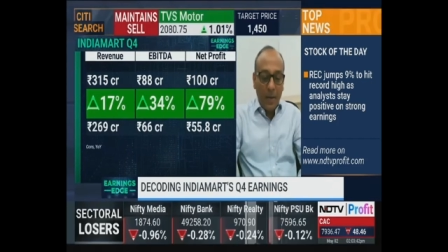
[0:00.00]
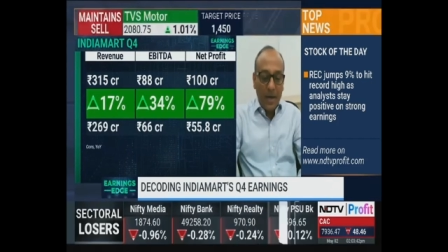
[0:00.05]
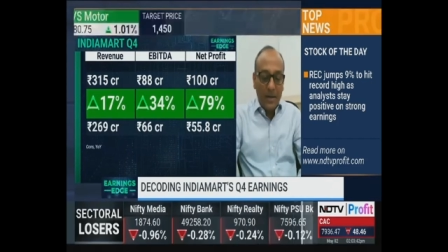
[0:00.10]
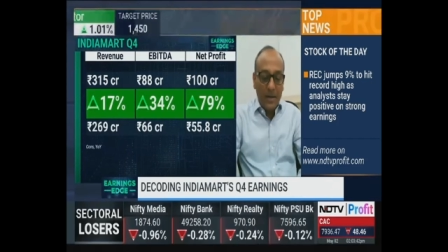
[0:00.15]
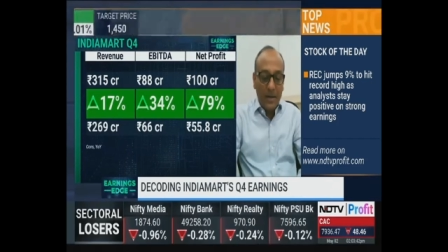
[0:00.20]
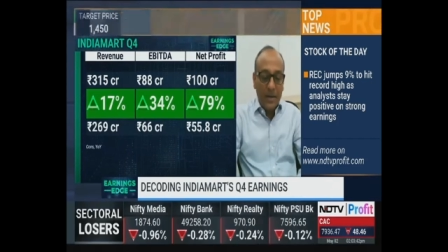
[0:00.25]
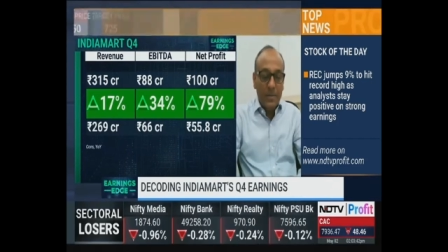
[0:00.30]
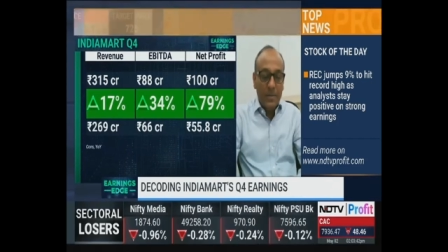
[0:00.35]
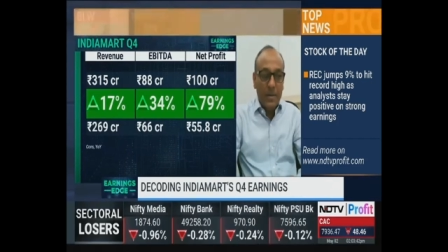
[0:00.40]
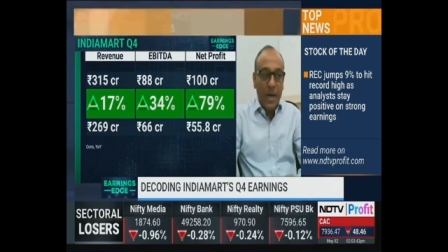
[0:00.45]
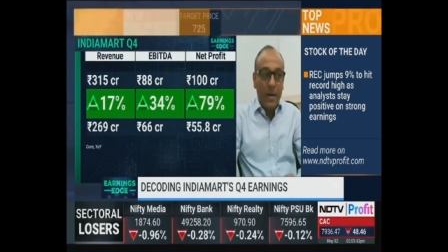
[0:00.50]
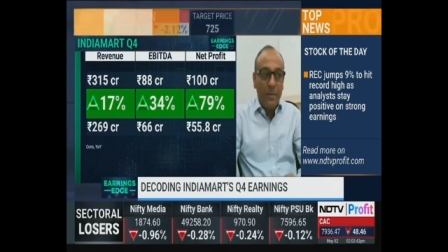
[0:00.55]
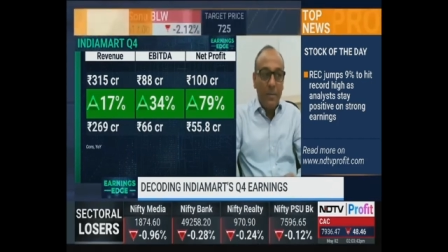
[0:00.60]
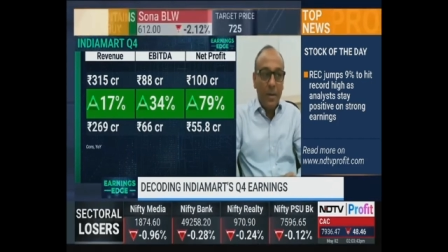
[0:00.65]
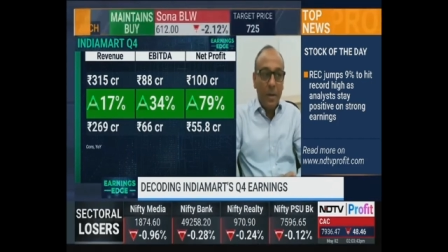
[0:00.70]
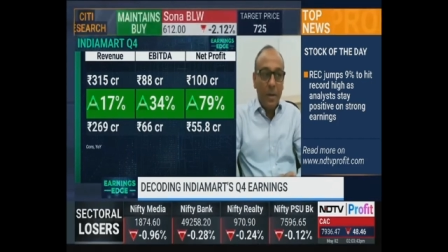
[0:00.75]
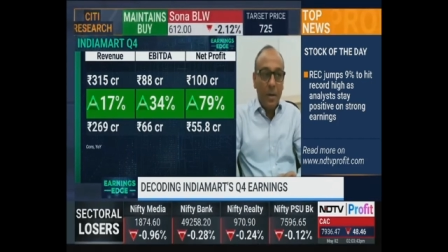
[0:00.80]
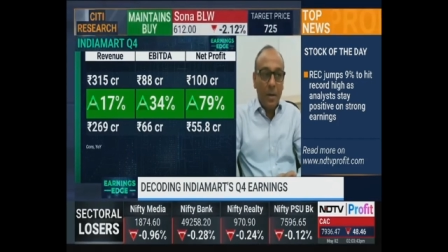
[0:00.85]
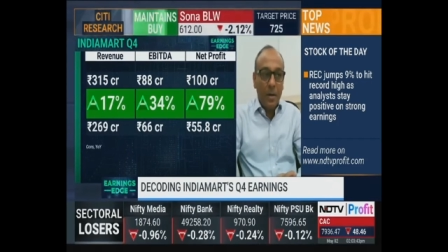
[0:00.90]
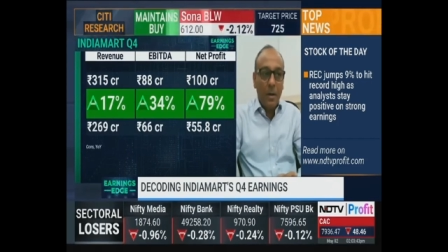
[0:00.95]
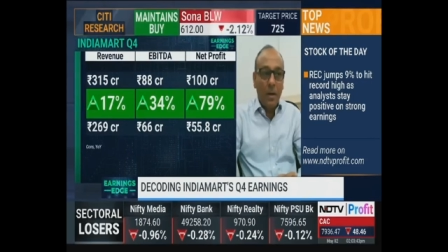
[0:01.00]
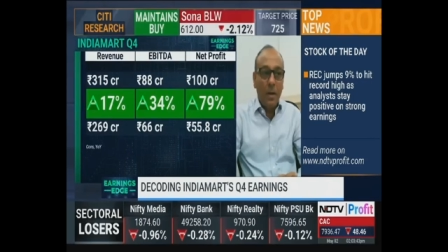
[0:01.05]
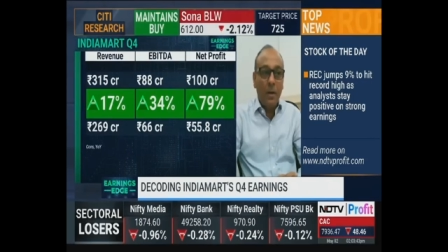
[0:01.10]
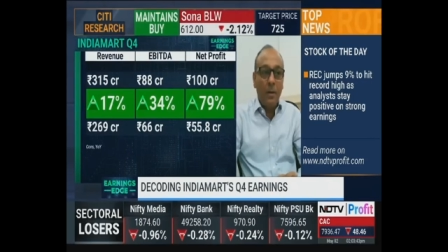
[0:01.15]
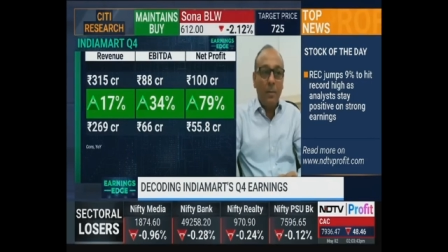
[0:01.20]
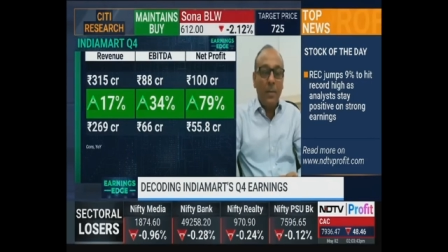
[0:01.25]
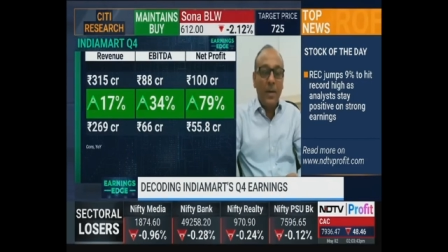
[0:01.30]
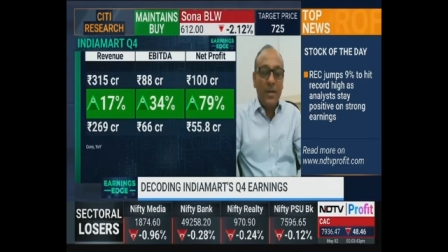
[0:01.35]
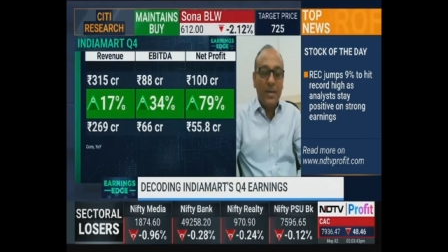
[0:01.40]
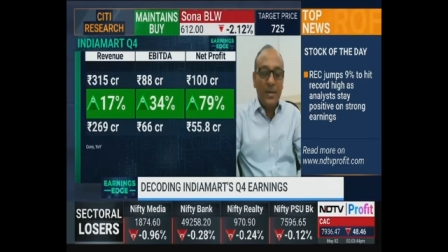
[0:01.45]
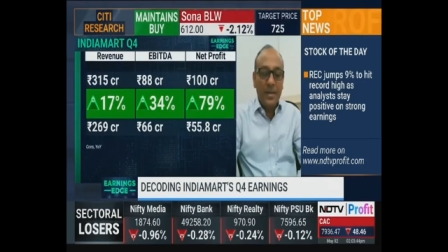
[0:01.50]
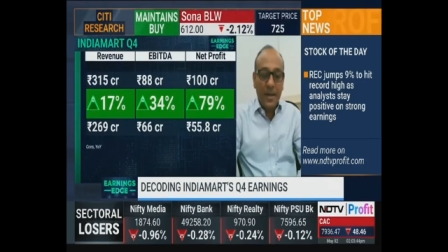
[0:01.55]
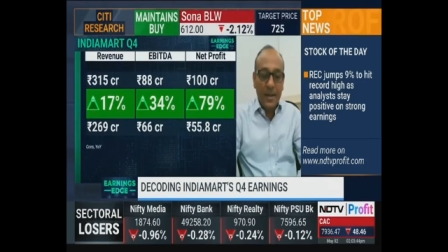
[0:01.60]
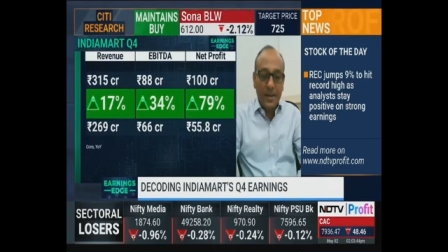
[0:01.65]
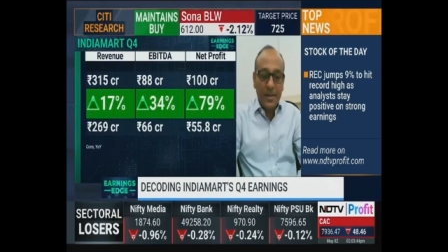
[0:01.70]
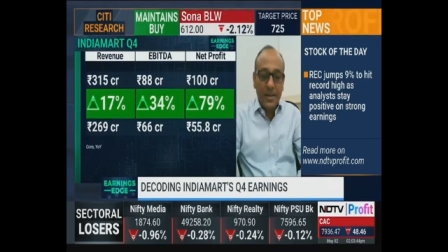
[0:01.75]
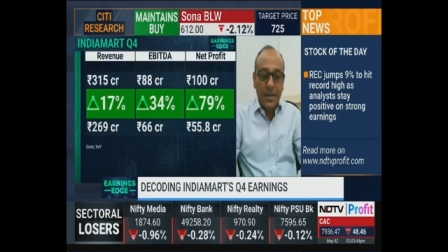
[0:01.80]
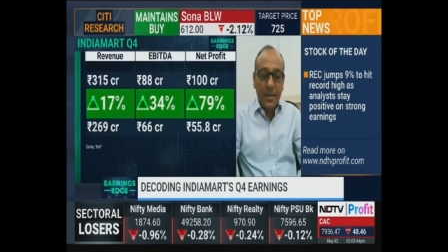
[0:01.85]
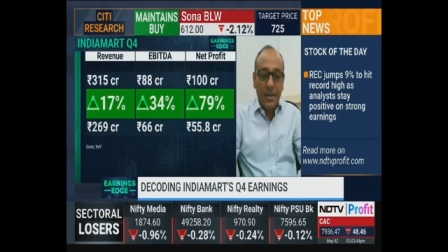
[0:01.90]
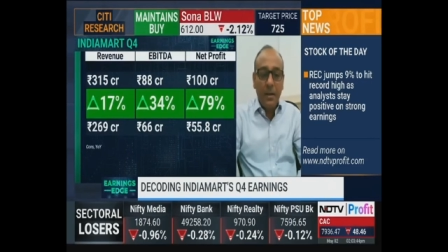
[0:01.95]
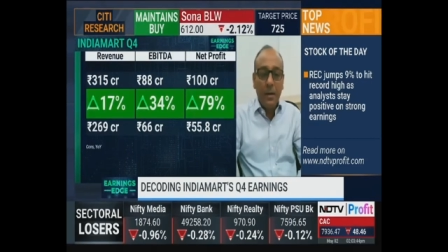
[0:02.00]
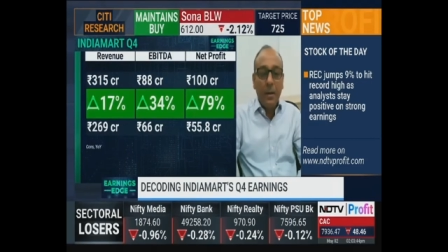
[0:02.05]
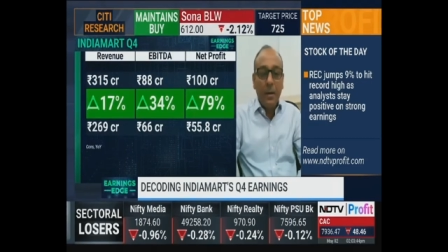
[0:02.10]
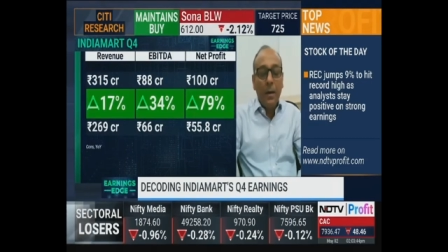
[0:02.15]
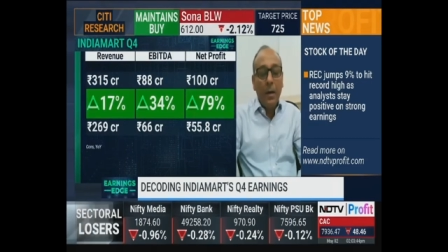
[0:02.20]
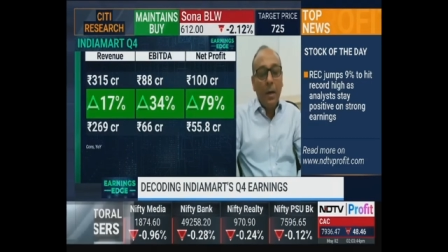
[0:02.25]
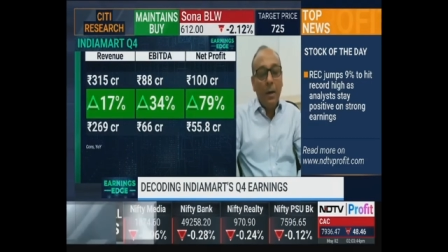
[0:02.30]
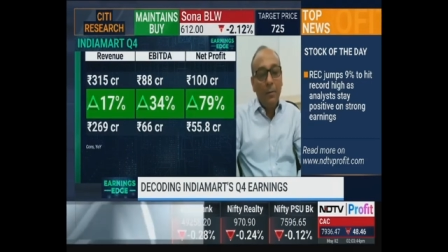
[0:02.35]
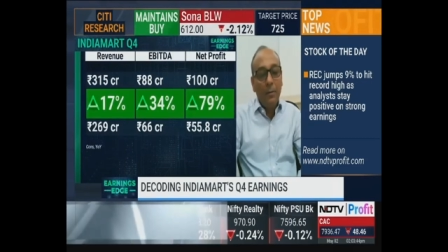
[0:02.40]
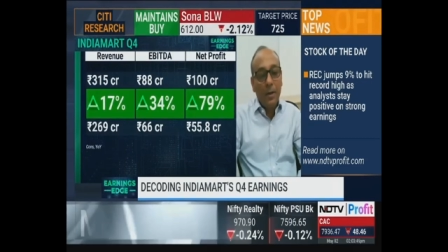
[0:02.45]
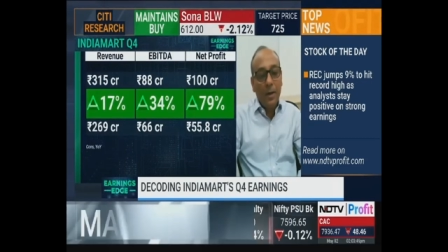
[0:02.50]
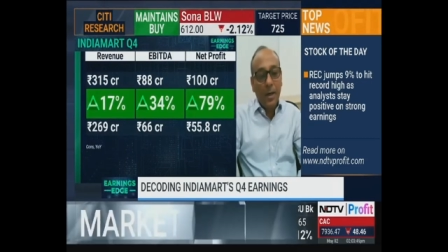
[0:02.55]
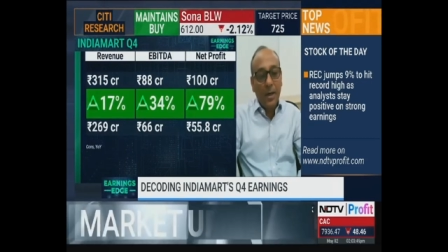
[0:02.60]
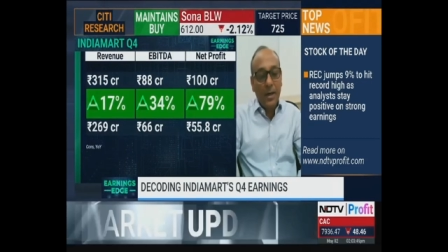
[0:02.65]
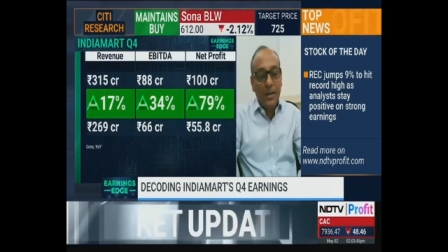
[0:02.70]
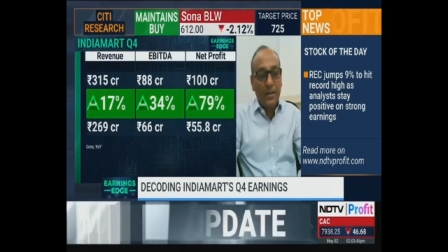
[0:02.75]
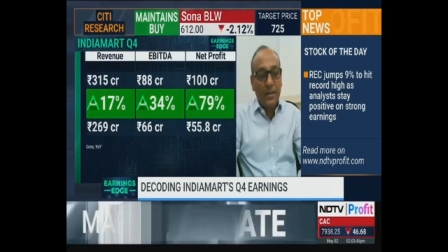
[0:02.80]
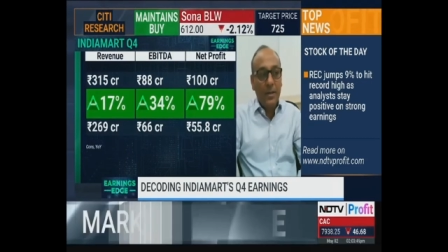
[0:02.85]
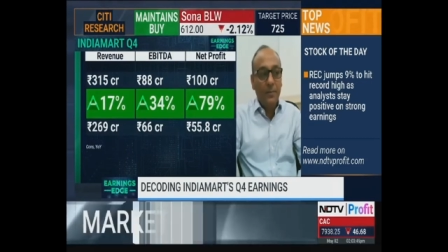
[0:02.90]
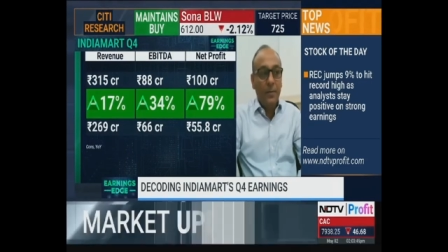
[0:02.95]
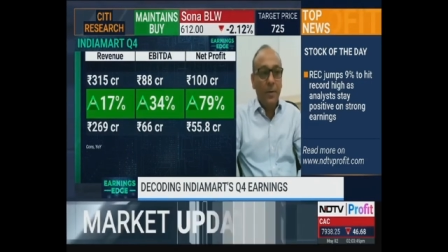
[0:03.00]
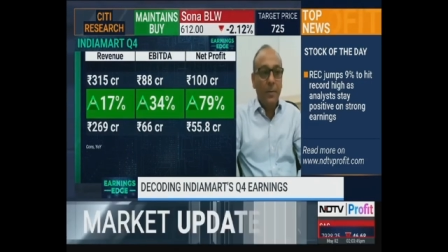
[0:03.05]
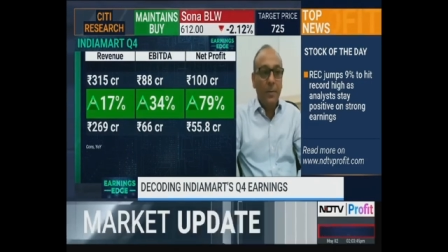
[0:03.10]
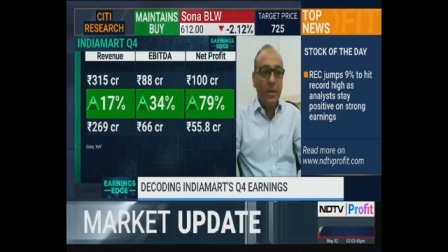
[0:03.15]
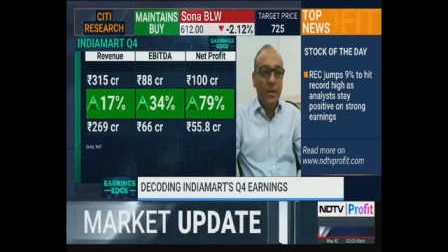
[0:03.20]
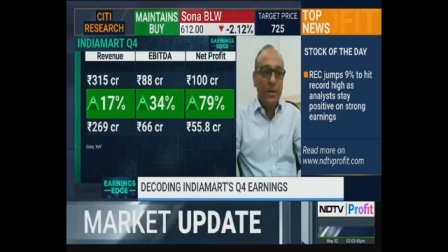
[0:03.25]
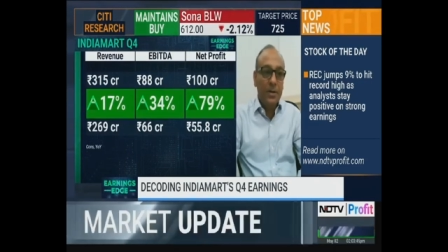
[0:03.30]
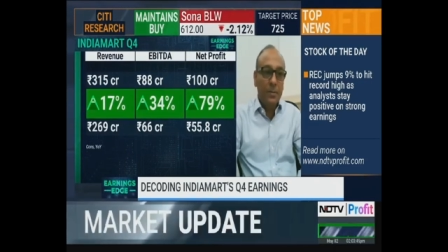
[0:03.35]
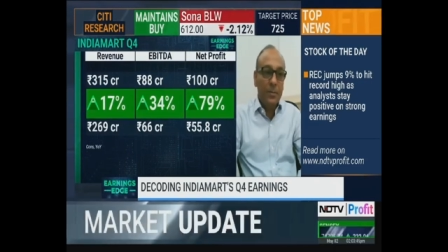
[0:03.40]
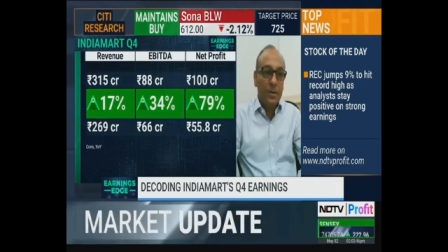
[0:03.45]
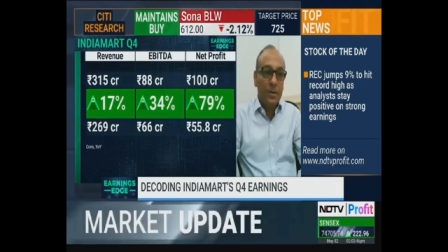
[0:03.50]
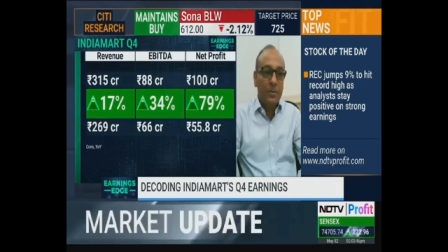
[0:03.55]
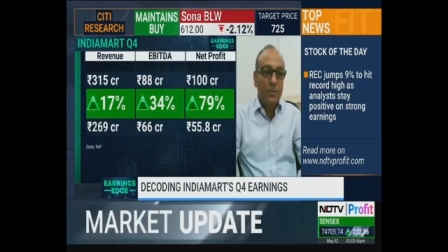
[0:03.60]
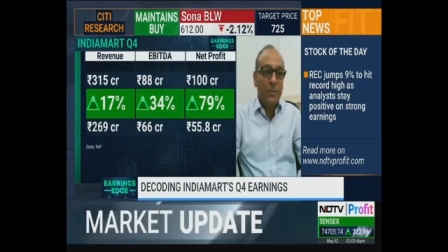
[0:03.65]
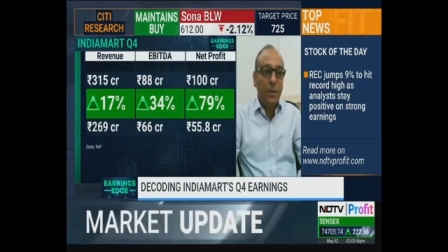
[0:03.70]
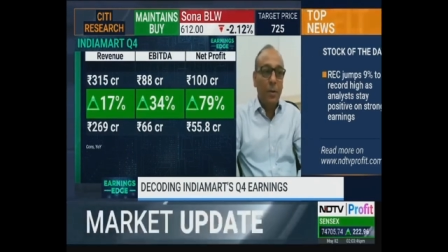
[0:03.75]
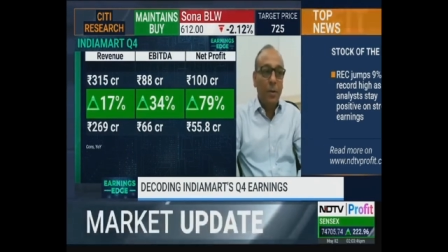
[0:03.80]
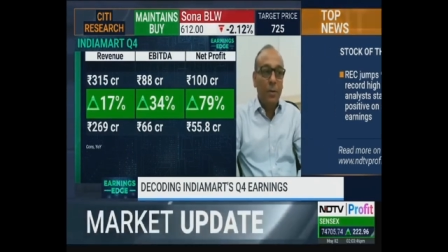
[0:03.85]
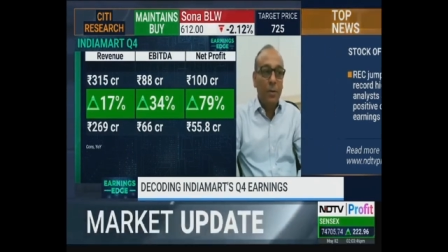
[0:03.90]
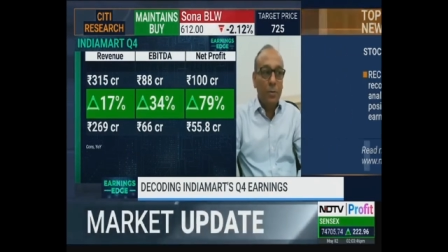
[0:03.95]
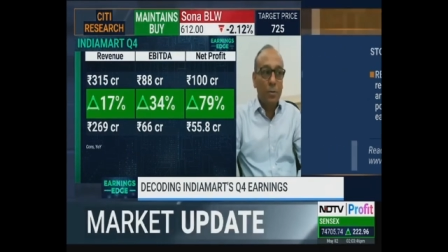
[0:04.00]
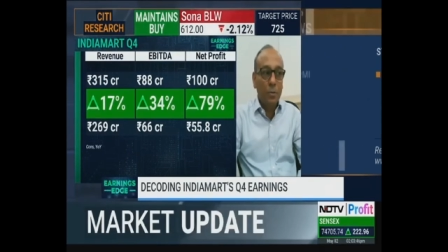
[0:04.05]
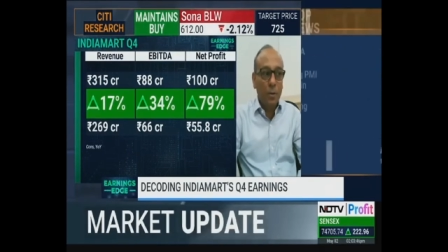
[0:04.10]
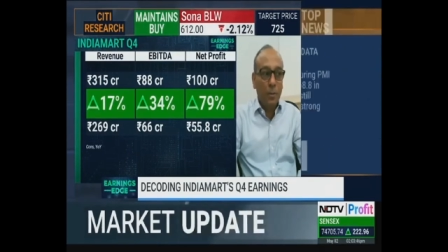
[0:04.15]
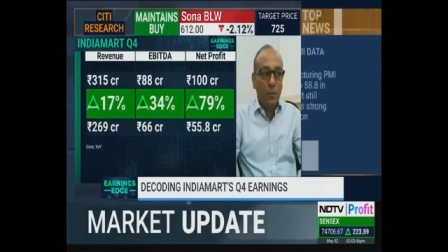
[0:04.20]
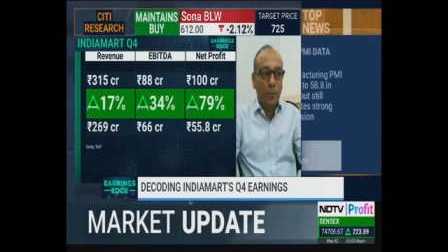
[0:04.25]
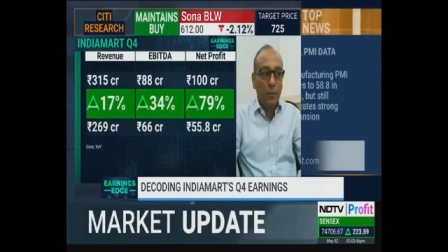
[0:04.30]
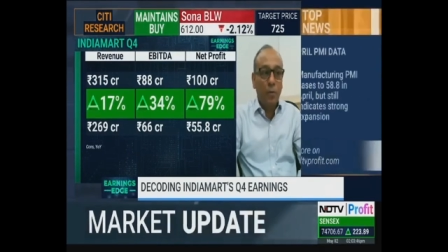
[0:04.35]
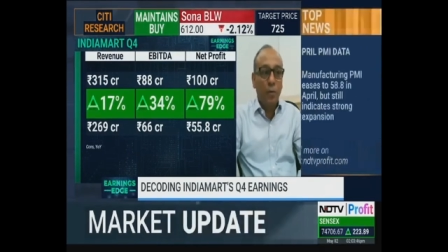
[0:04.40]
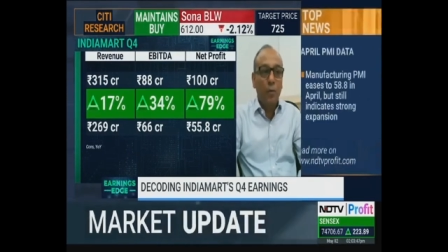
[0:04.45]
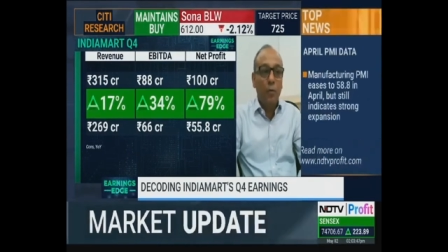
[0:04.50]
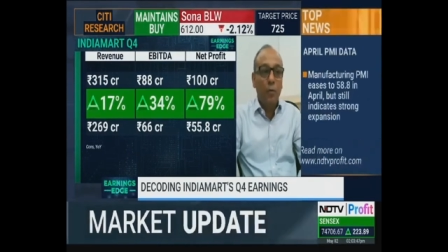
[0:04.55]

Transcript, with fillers: paying subscriber base addition, our collection from customers will also